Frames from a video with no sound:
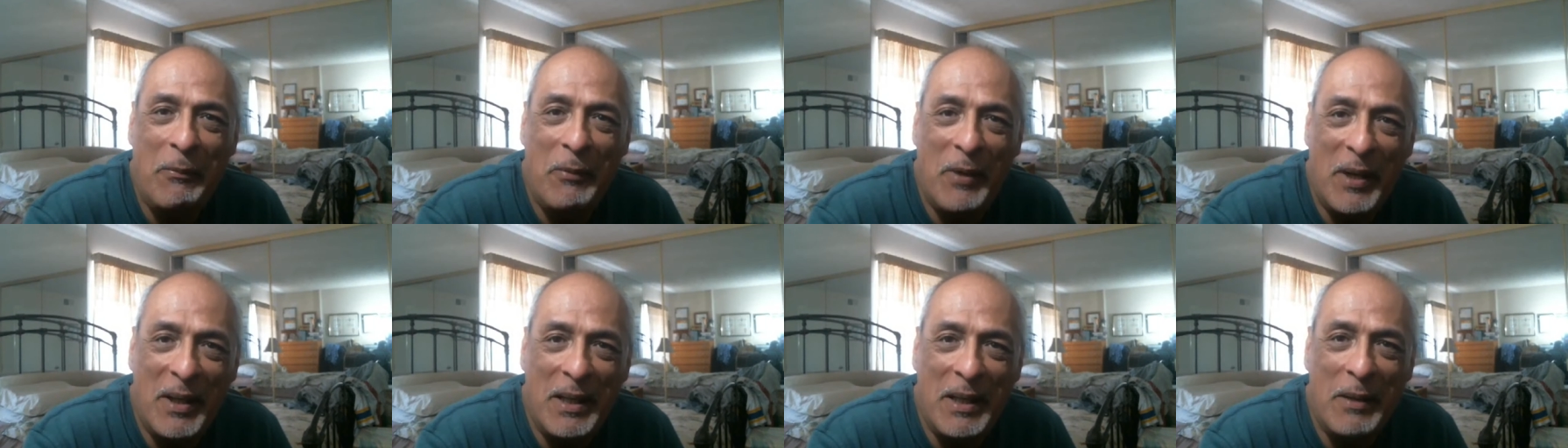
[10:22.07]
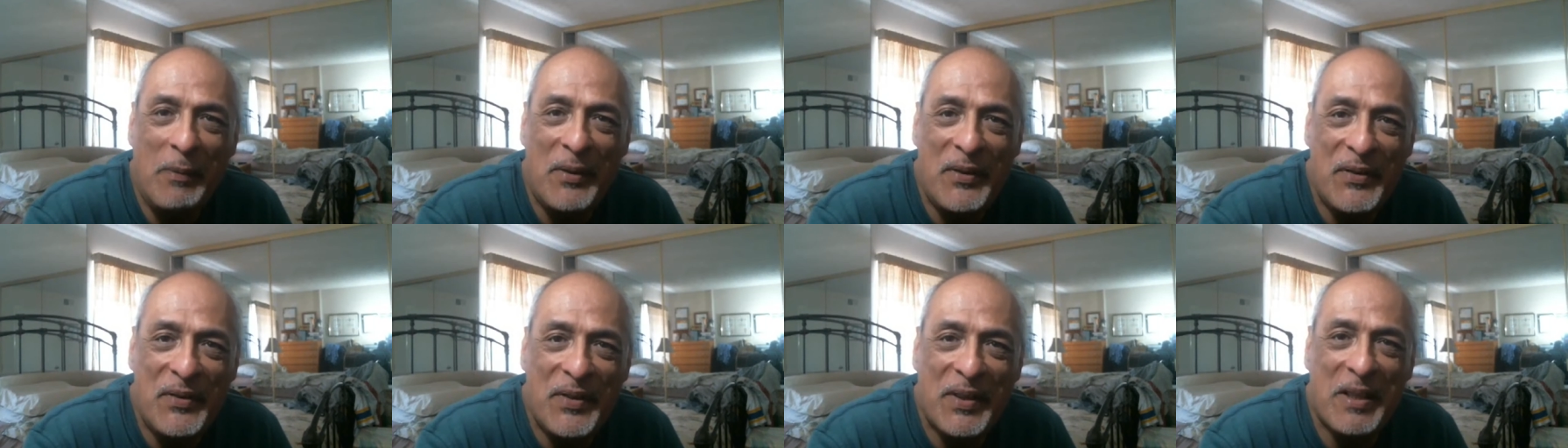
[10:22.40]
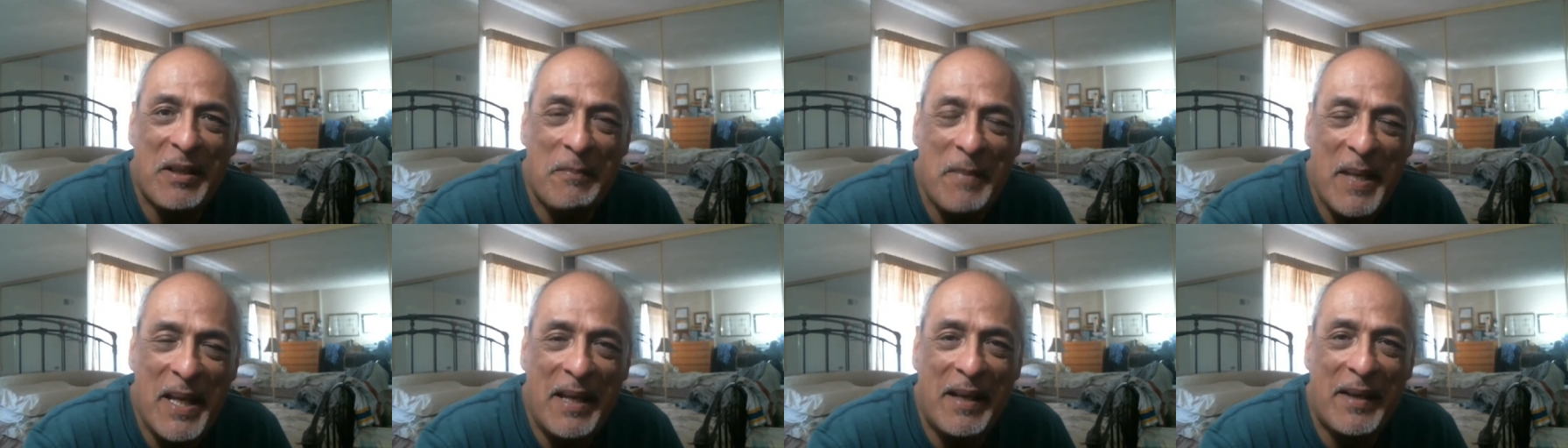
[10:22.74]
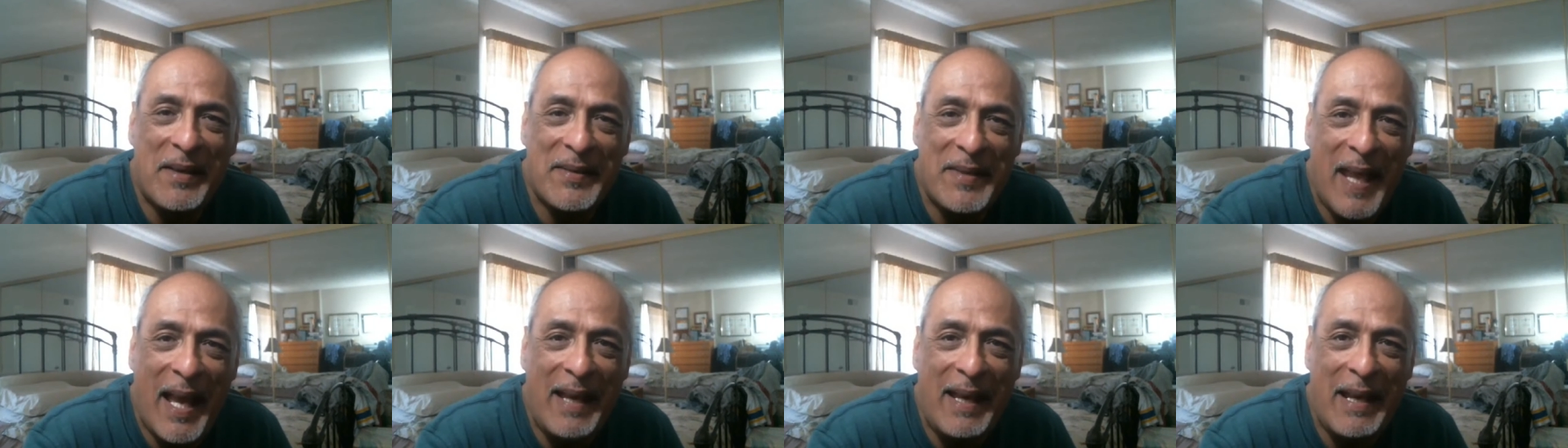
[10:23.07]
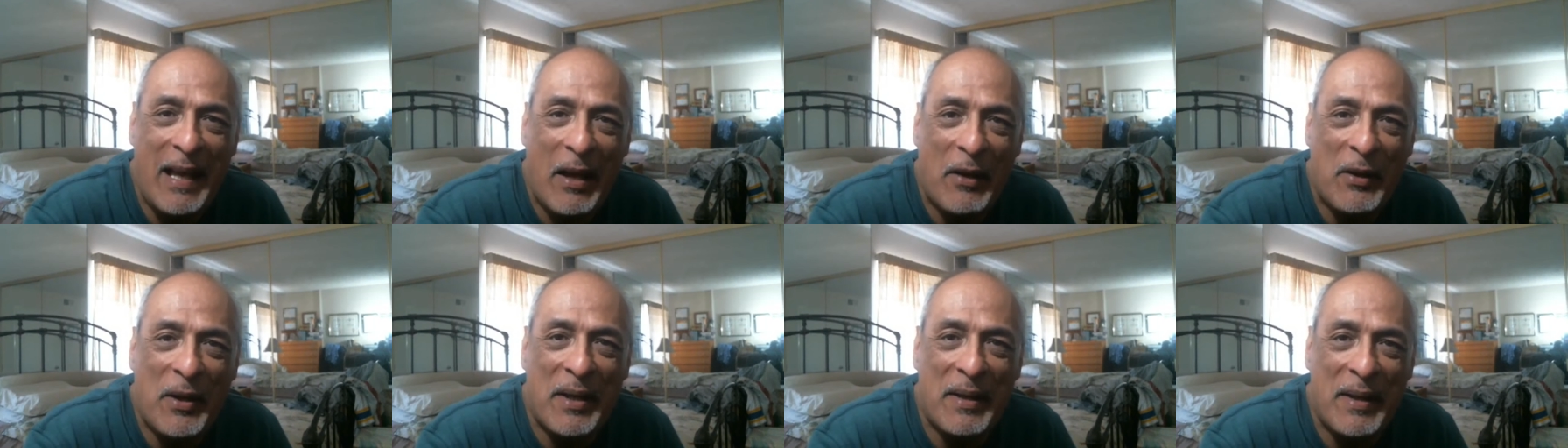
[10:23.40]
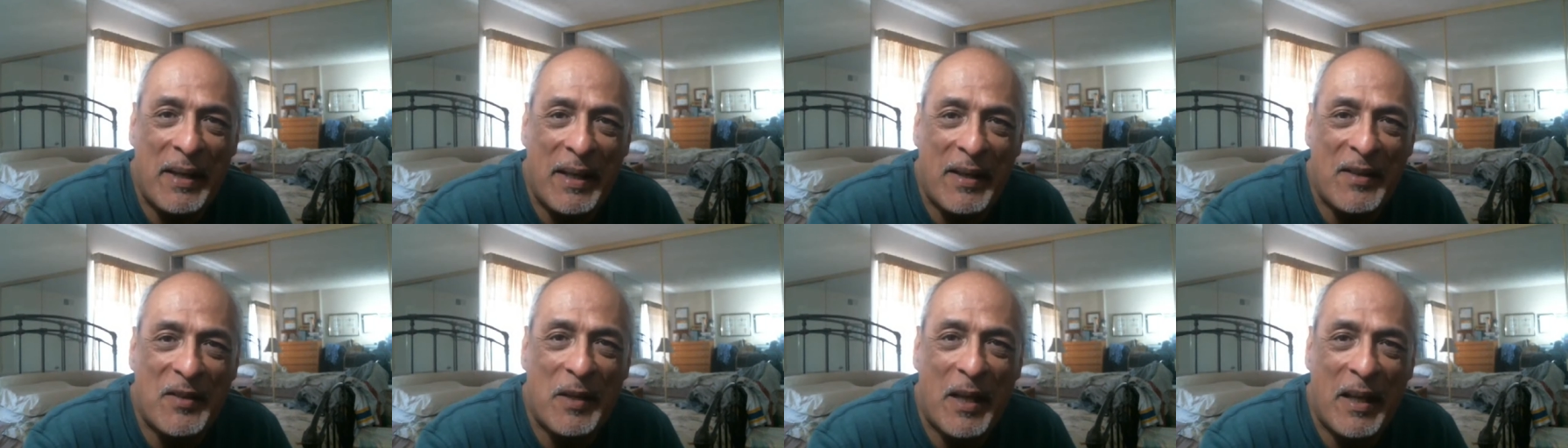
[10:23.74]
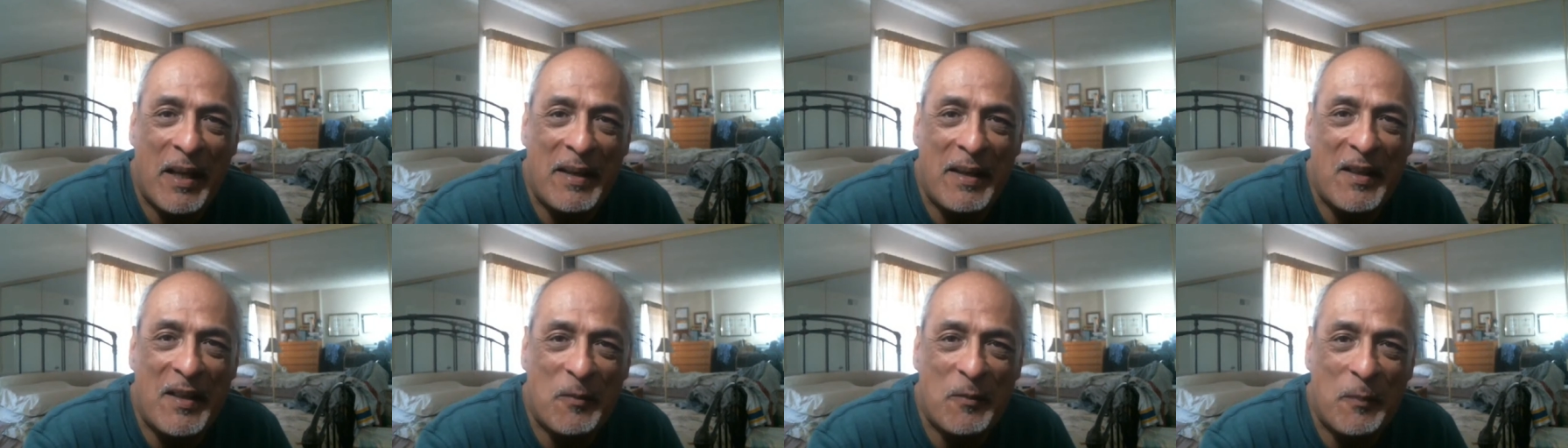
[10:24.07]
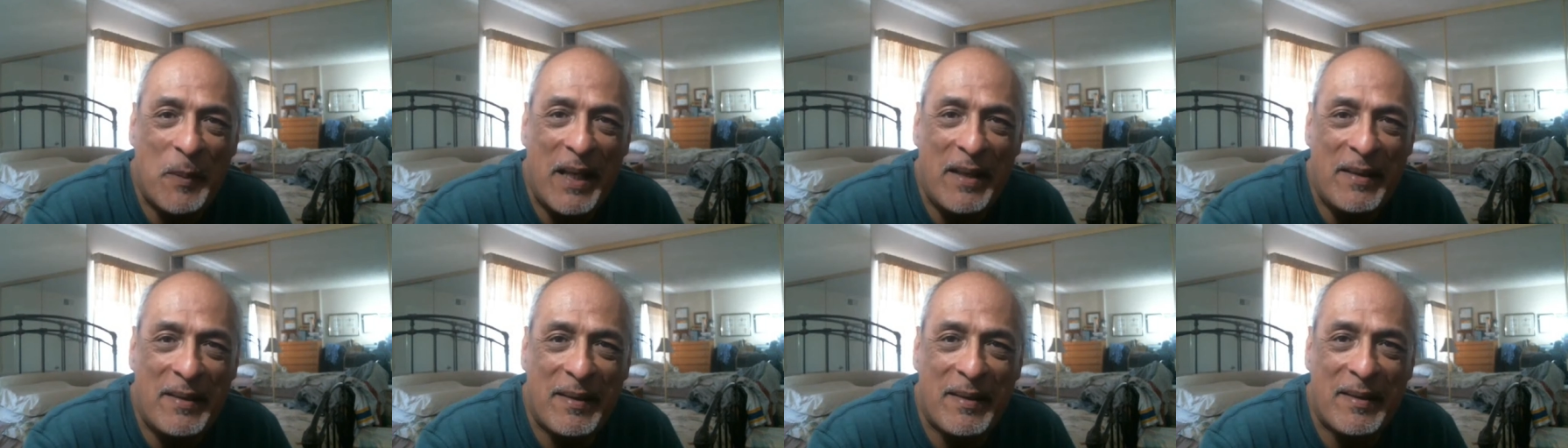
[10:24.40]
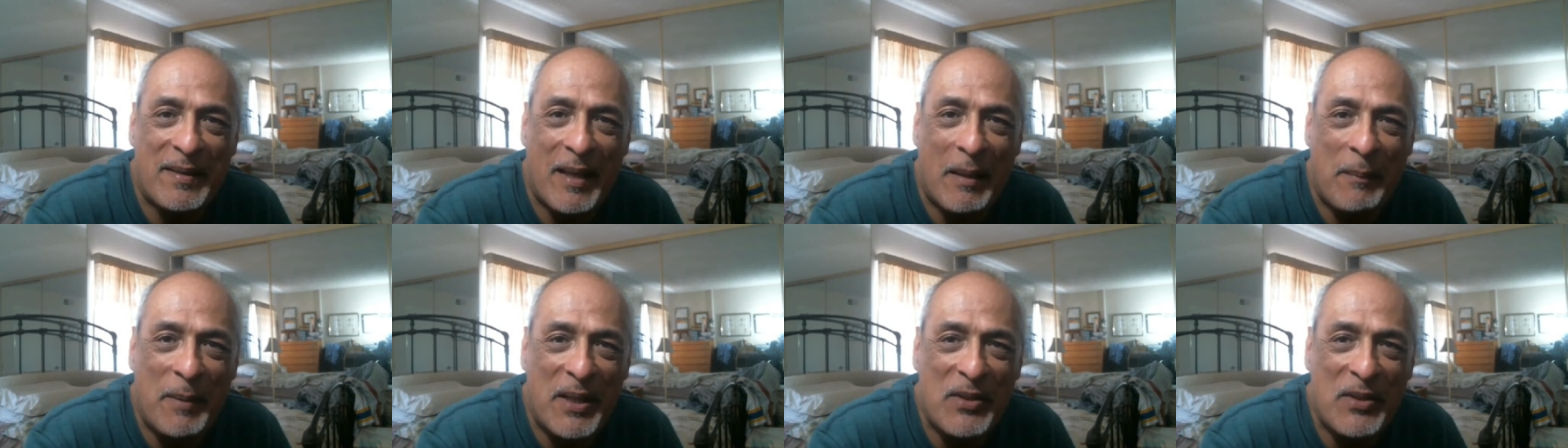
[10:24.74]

really was the comedic standout in these in these pieces. I